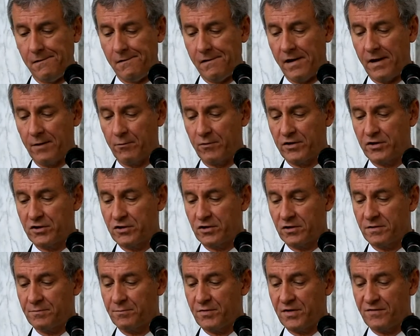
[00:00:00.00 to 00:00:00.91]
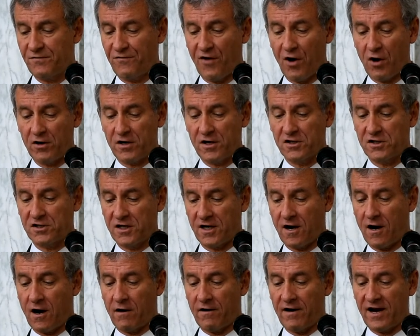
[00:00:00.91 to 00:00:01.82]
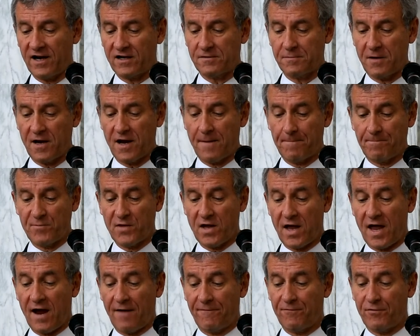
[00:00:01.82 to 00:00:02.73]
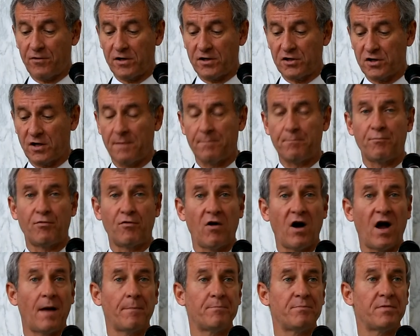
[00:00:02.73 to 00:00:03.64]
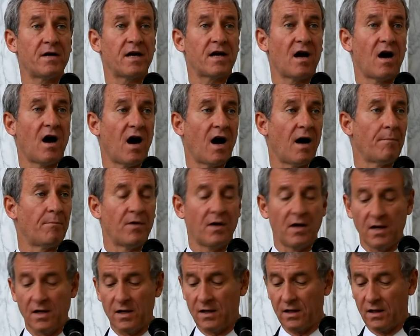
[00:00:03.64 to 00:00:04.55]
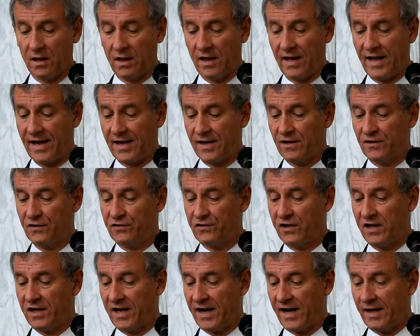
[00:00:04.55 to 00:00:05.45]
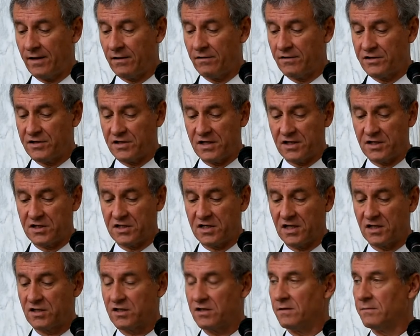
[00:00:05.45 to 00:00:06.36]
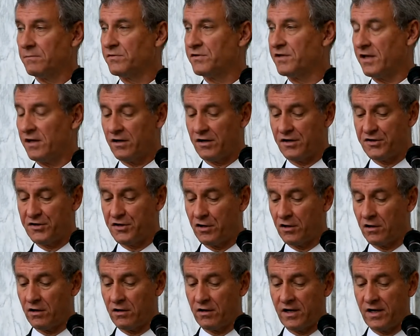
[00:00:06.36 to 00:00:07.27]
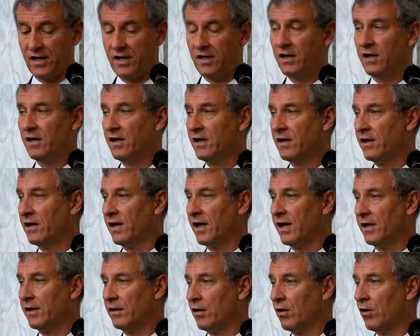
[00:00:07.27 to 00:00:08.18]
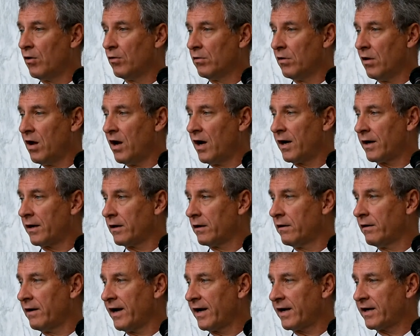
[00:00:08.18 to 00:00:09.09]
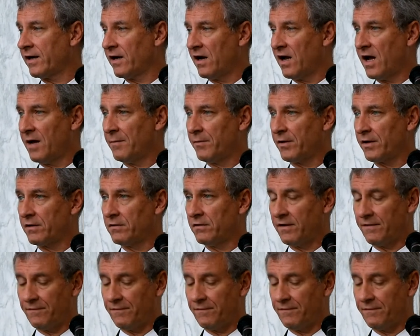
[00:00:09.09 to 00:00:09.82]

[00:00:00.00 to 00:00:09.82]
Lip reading: And we shouldn't be focusing our efforts on propping up legacy energy systems that are dirty and no longer economically